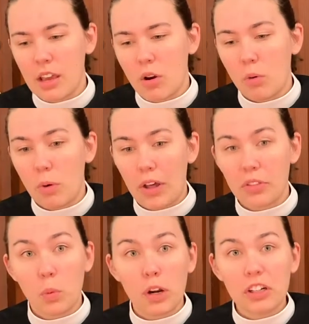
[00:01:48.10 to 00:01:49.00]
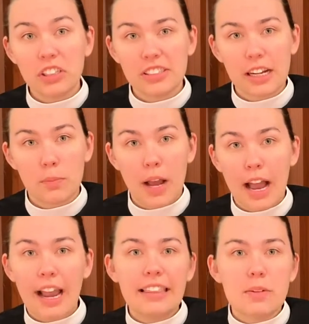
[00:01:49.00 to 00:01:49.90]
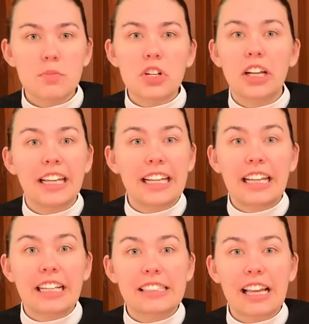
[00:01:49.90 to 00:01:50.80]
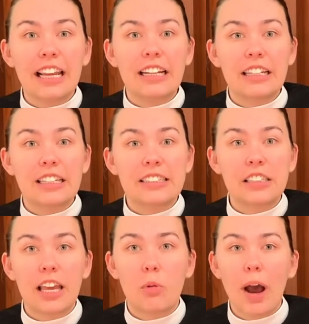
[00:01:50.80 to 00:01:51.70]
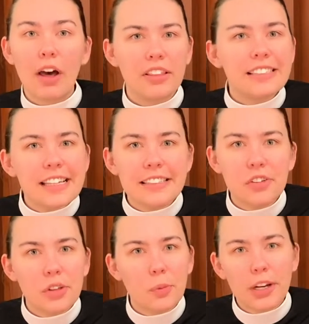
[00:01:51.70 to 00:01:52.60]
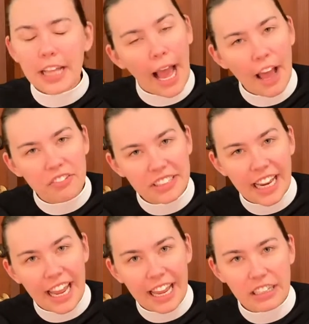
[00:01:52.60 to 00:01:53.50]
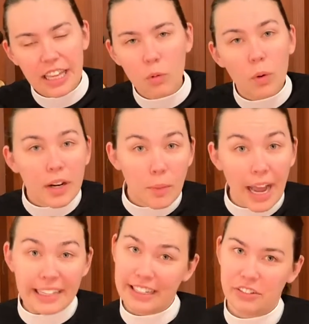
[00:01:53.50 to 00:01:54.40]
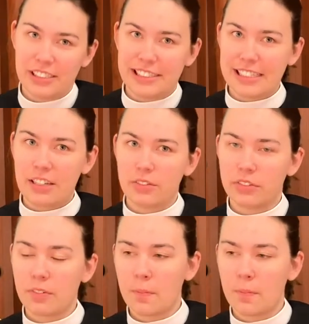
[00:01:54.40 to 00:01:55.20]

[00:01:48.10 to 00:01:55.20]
Well, the workers that are behind them start getting excited because they're like, "Wow, these guys only worked half a day. Like, what am I going to receive?"